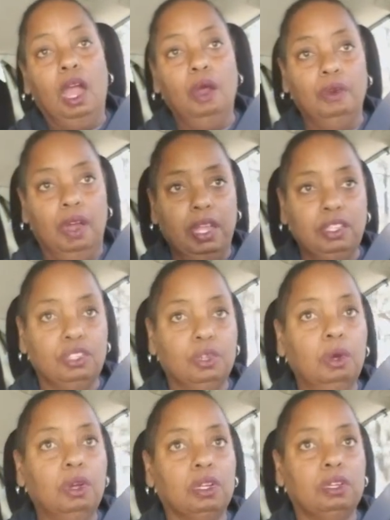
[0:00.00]
All right,
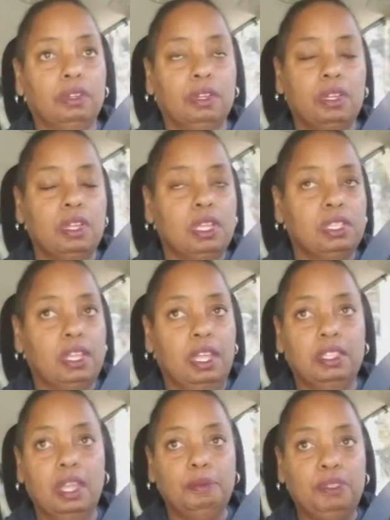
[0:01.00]
sure. Send
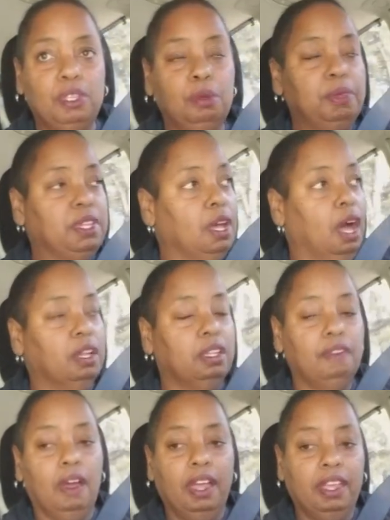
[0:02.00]
Include- them to me.
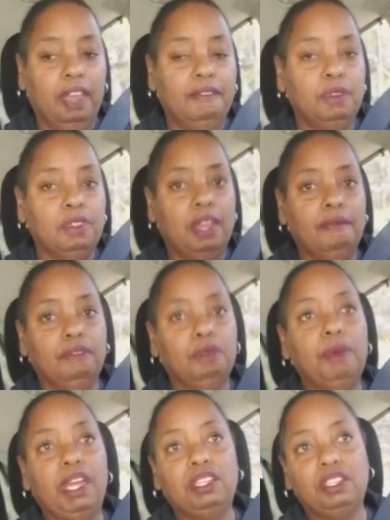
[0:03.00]
Give, i gave you the
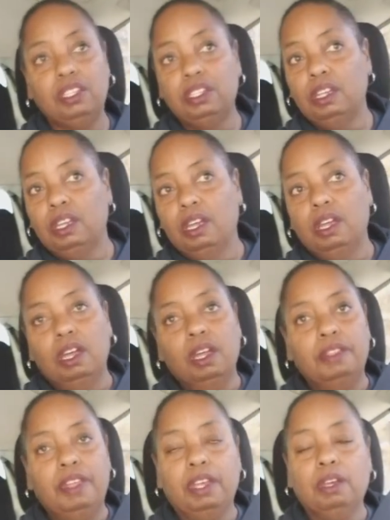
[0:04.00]
information.
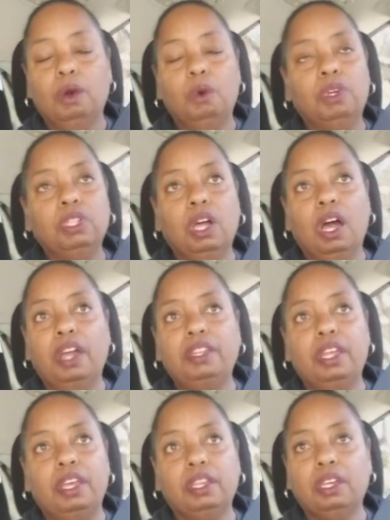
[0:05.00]
They can go
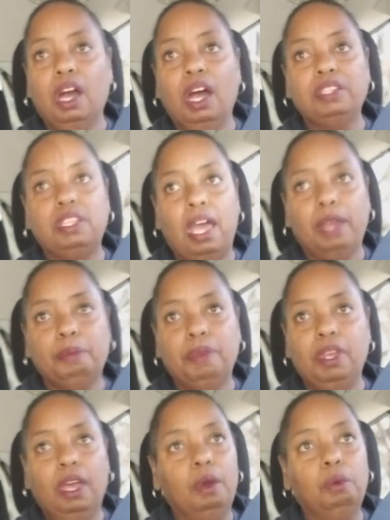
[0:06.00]
online. They can contact
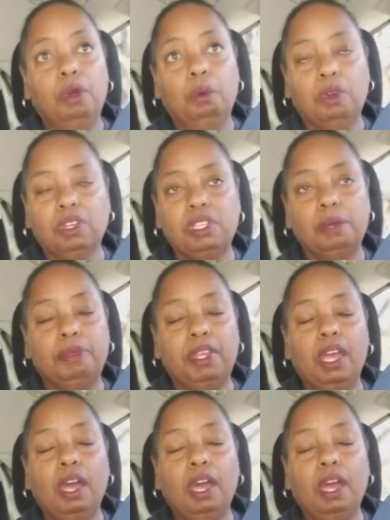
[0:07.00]
me, and we'll work something